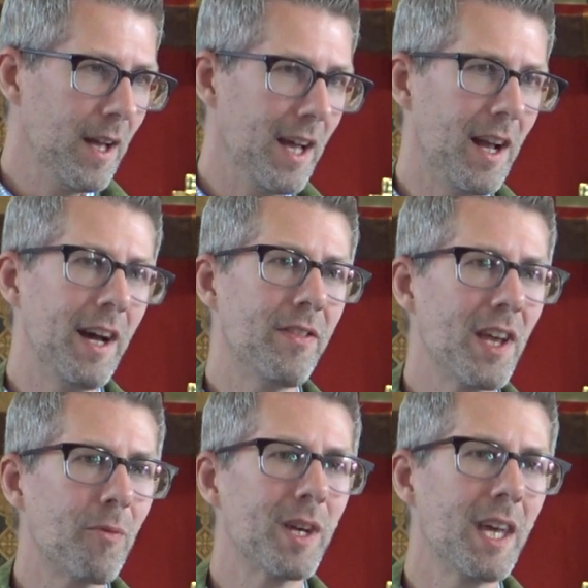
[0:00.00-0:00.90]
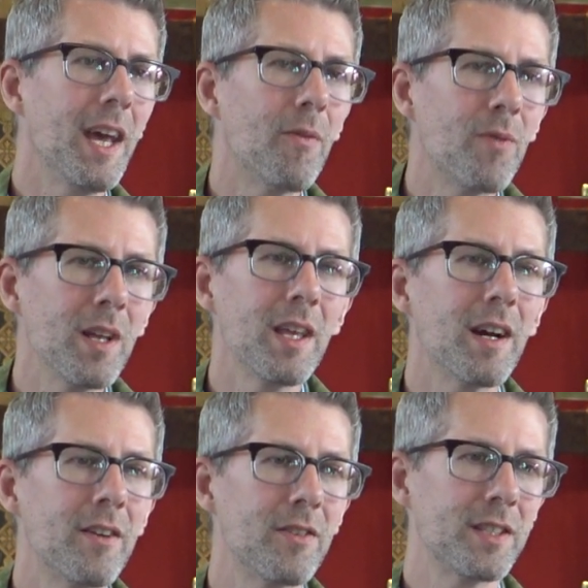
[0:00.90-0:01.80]
And I think we can't really
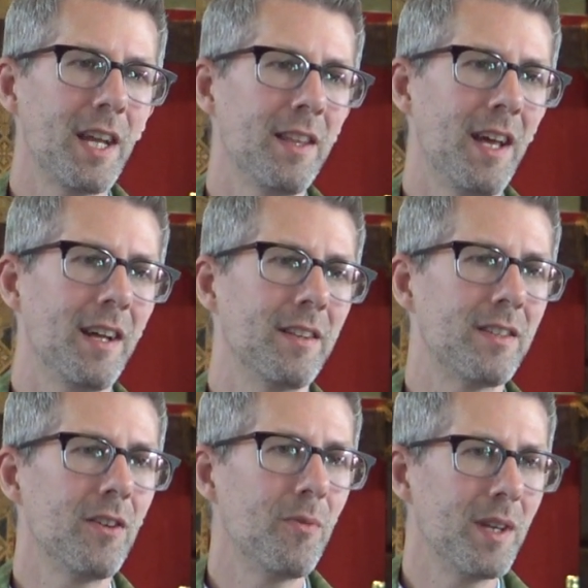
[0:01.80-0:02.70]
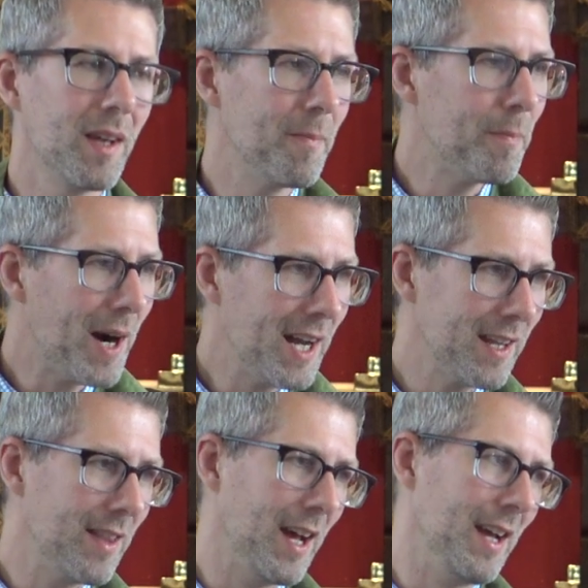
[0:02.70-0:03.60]
understand that until we embody
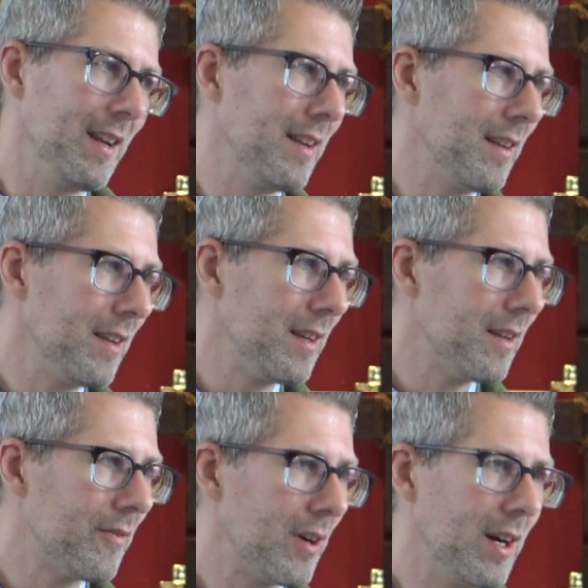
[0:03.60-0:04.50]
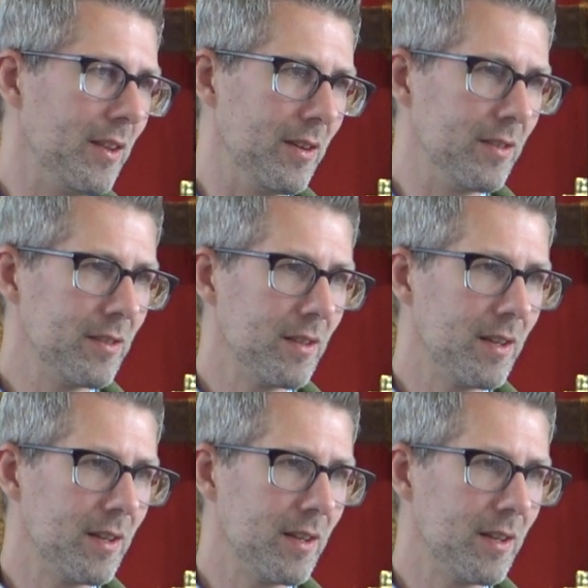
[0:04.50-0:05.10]
that for others.